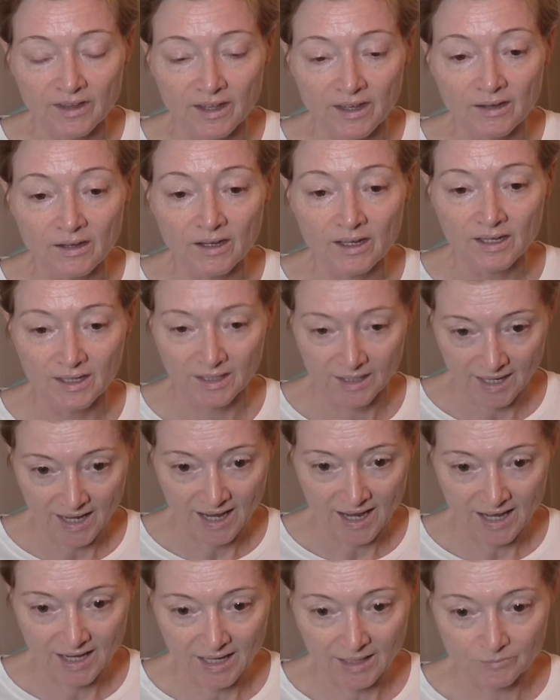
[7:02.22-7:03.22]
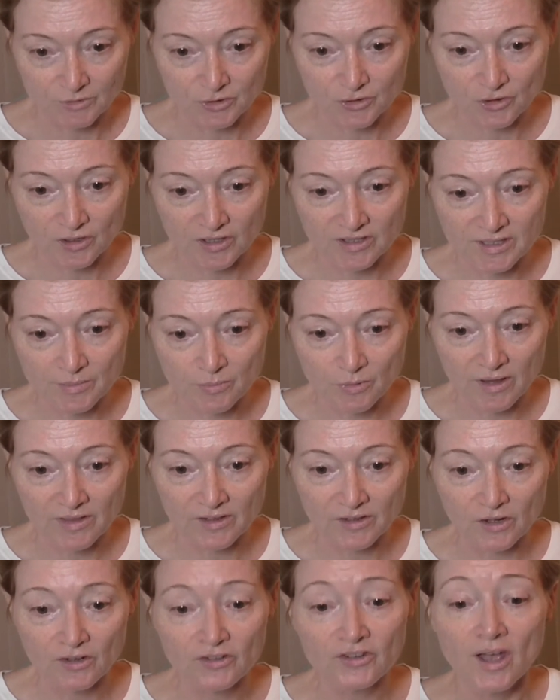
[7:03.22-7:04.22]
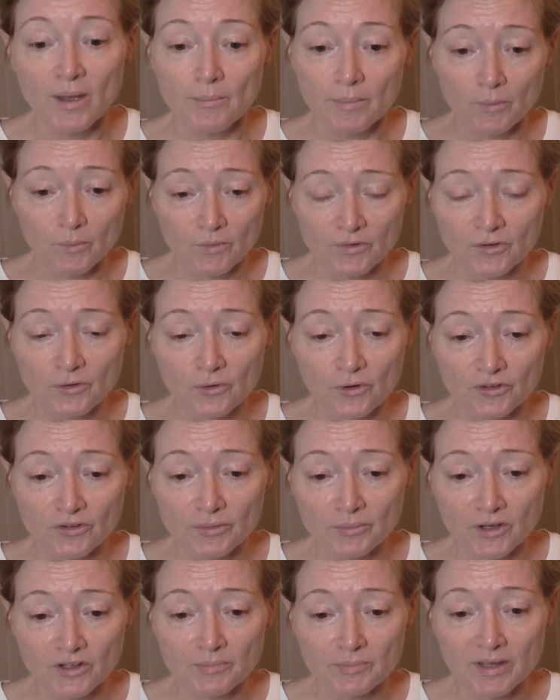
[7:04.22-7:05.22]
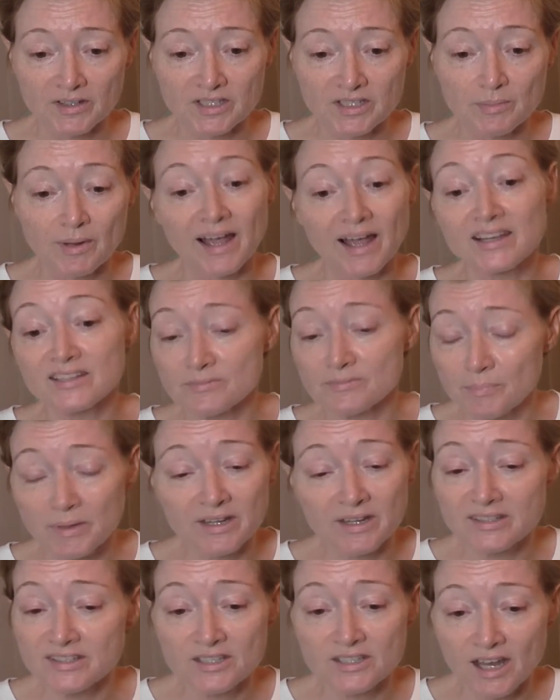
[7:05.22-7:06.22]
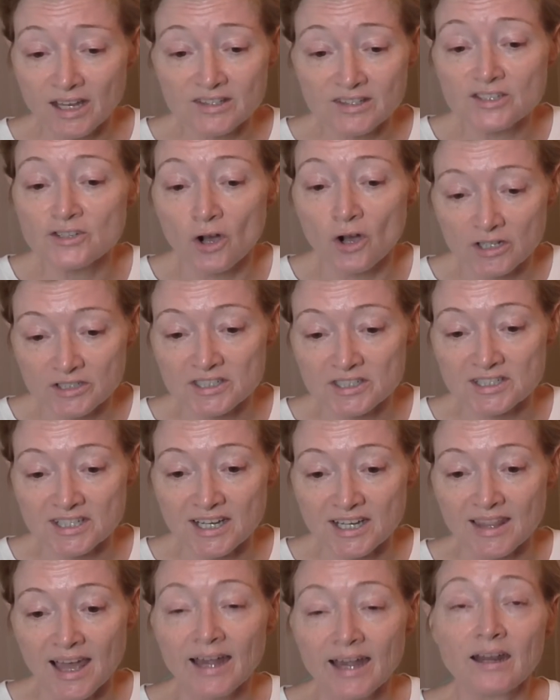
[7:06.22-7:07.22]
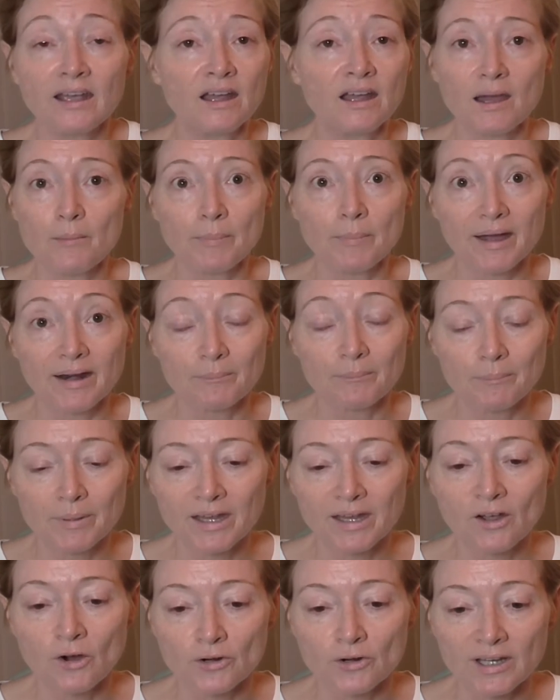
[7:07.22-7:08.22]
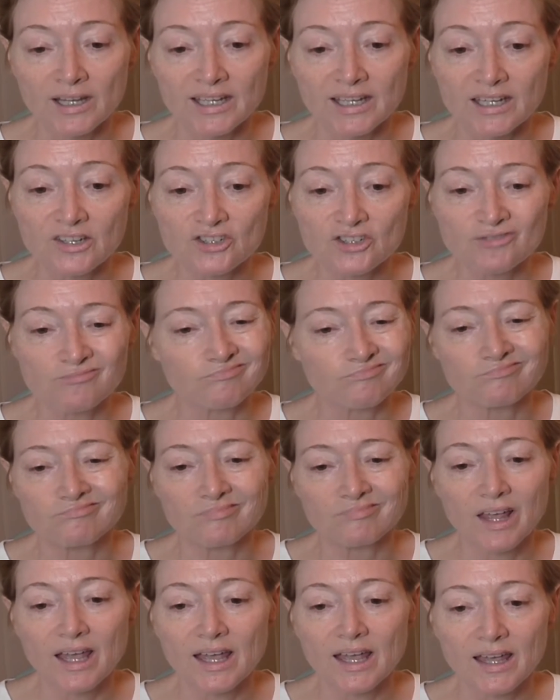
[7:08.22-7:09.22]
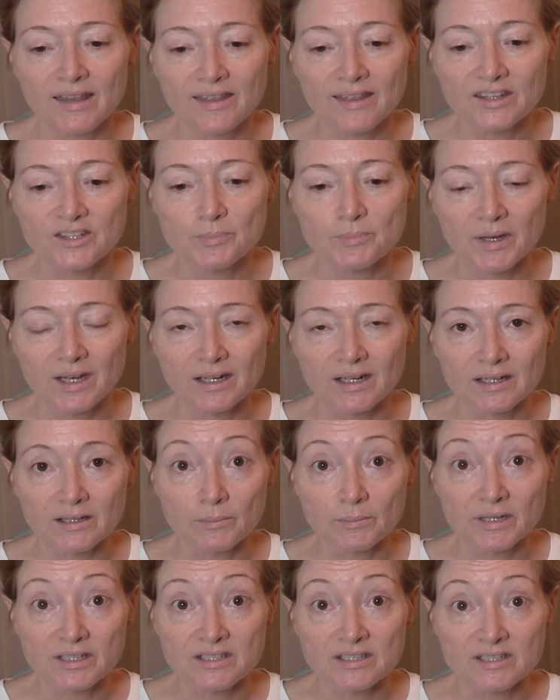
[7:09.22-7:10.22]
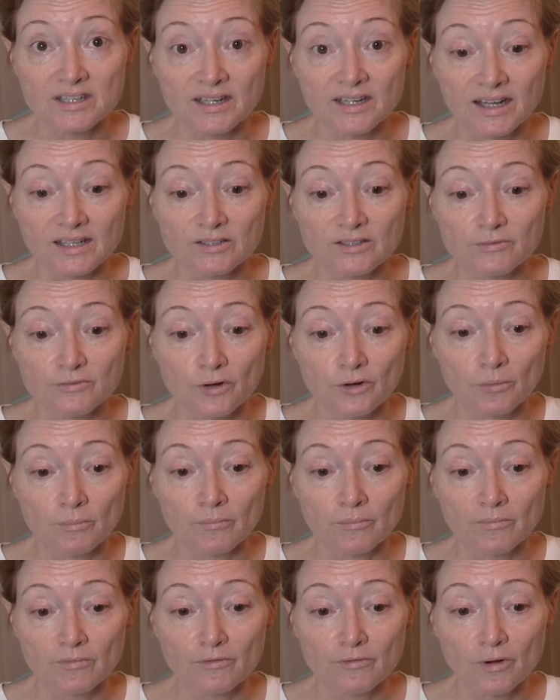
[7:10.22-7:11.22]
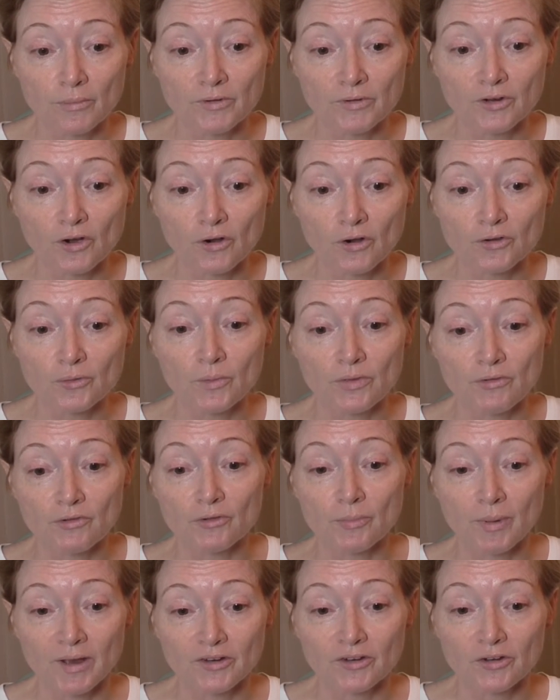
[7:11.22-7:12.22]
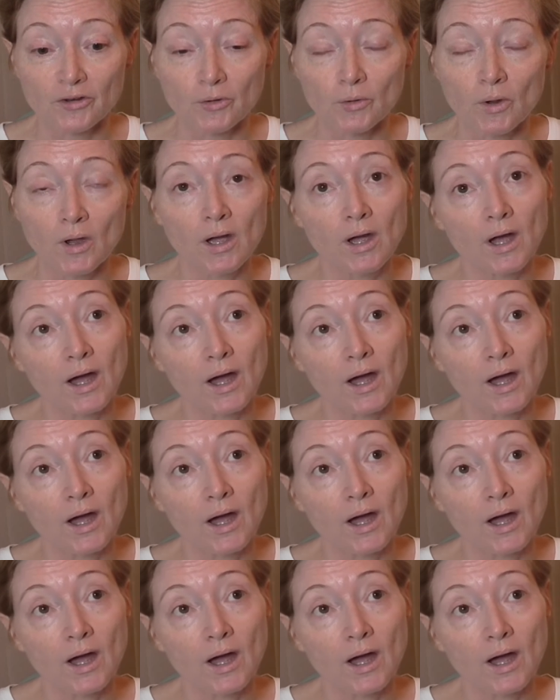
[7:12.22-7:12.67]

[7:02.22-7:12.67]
there to try to separate the dogs, but we've still got some nice bouncy plates, but it's nice to see that. But being on leash, that's being a little bit disconnected from the dogs with respect to